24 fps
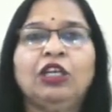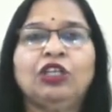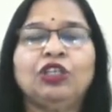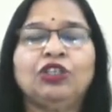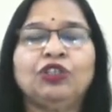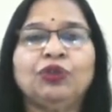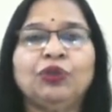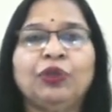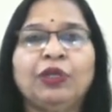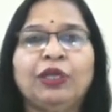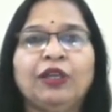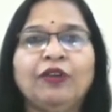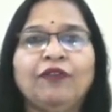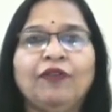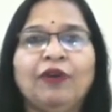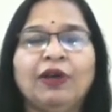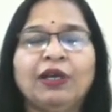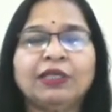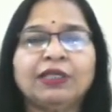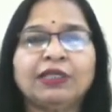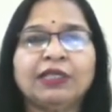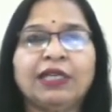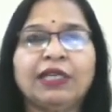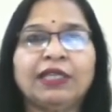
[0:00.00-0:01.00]
to give
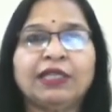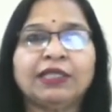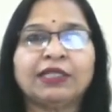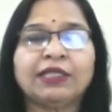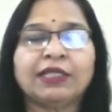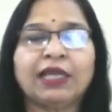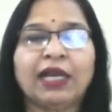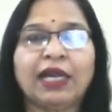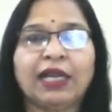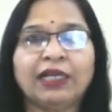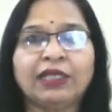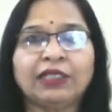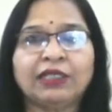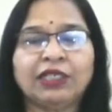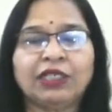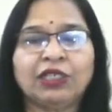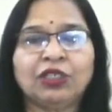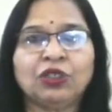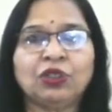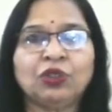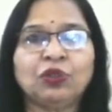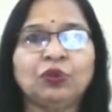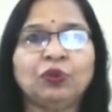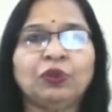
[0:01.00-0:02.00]
us insight
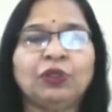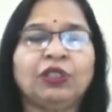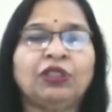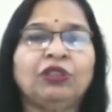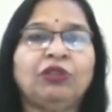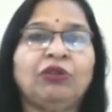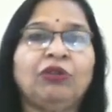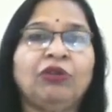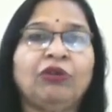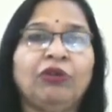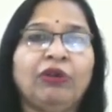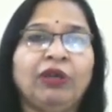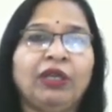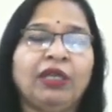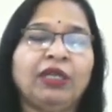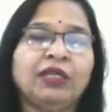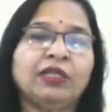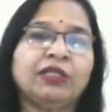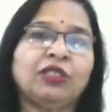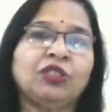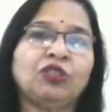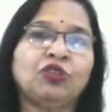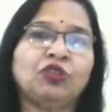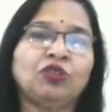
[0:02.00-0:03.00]
into the theories,
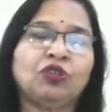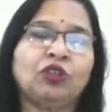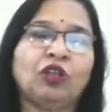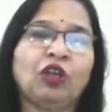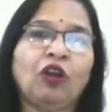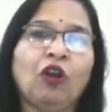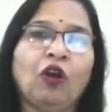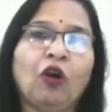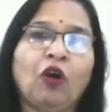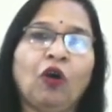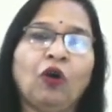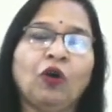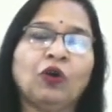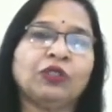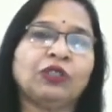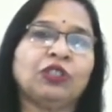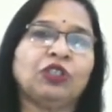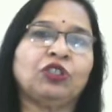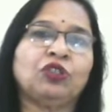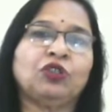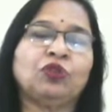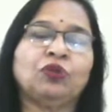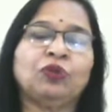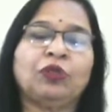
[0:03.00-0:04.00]
into the laws,
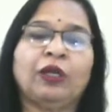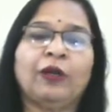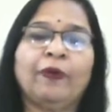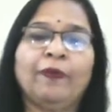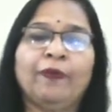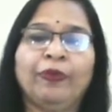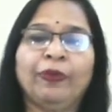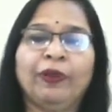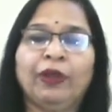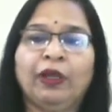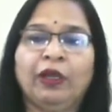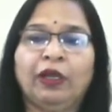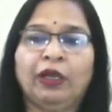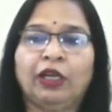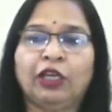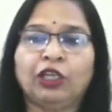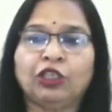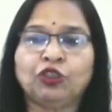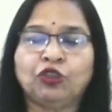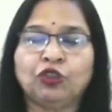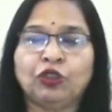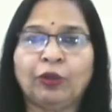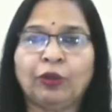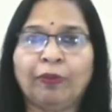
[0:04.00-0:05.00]
into the
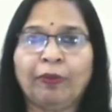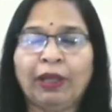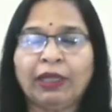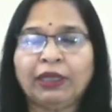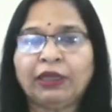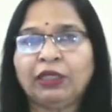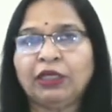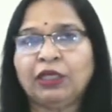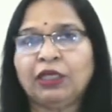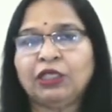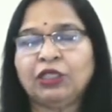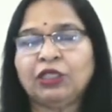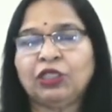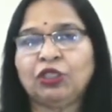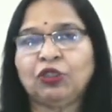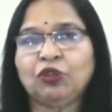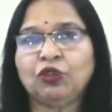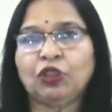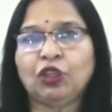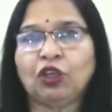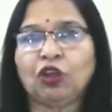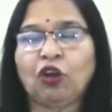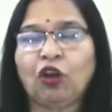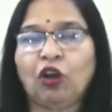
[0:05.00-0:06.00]
to the methods, into
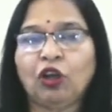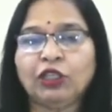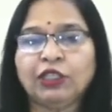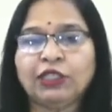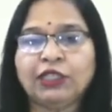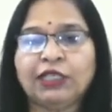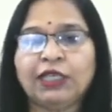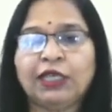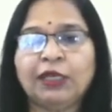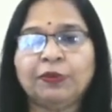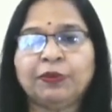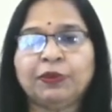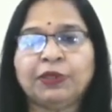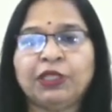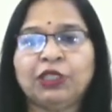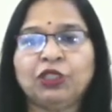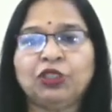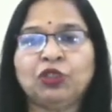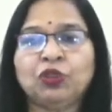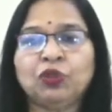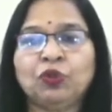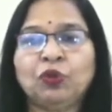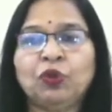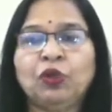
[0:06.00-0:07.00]
the concepts,
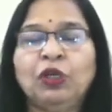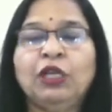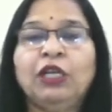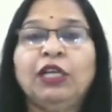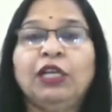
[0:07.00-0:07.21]
into